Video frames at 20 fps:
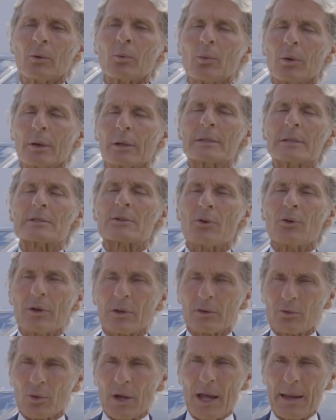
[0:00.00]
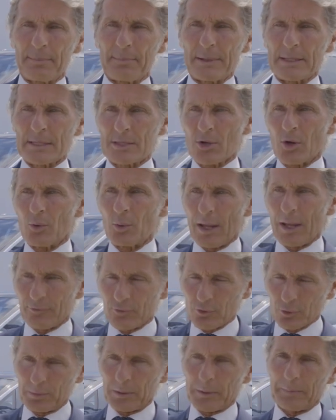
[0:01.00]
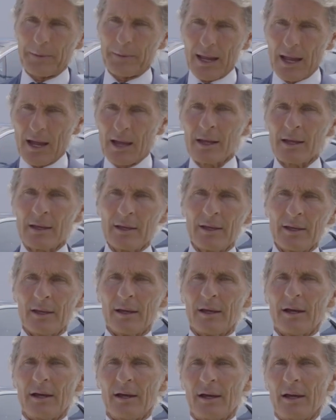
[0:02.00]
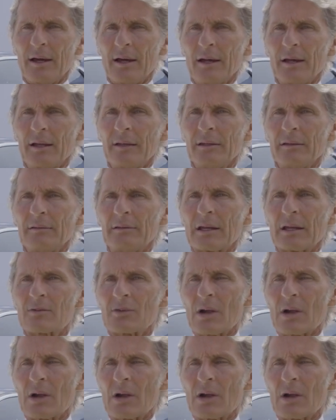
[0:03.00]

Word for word: of what is going to happen. So we have to prepare uh, the